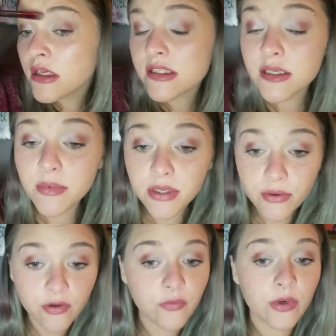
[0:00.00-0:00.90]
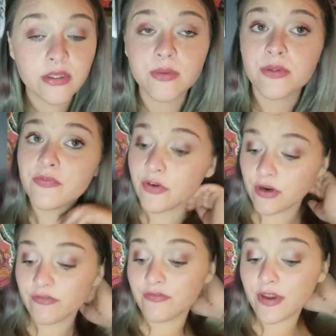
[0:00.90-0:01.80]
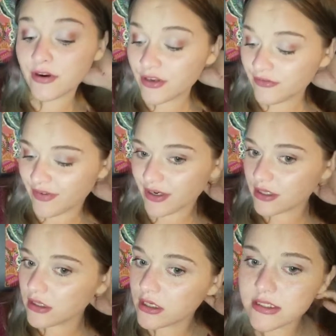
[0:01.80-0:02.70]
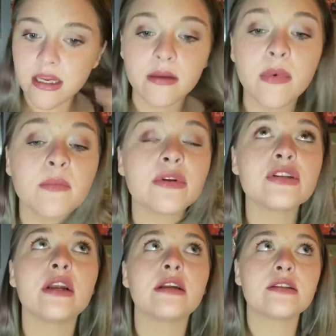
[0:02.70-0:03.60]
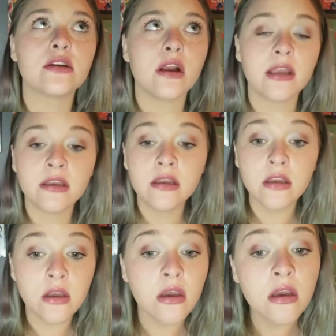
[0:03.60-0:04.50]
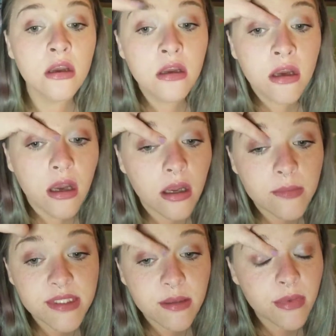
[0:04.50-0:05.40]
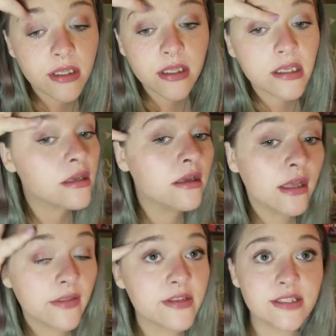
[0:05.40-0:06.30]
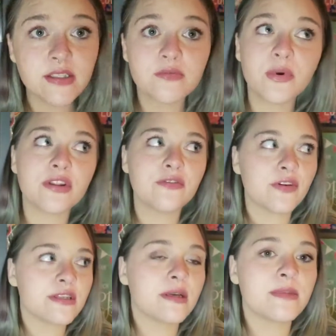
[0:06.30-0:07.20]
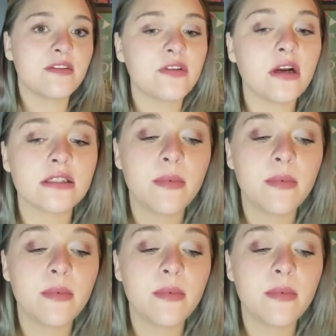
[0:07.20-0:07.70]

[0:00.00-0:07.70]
Somebody who I've worked with for a very, very long time. I'm going to try not to cry. Somebody, and this is one of the first times I've talked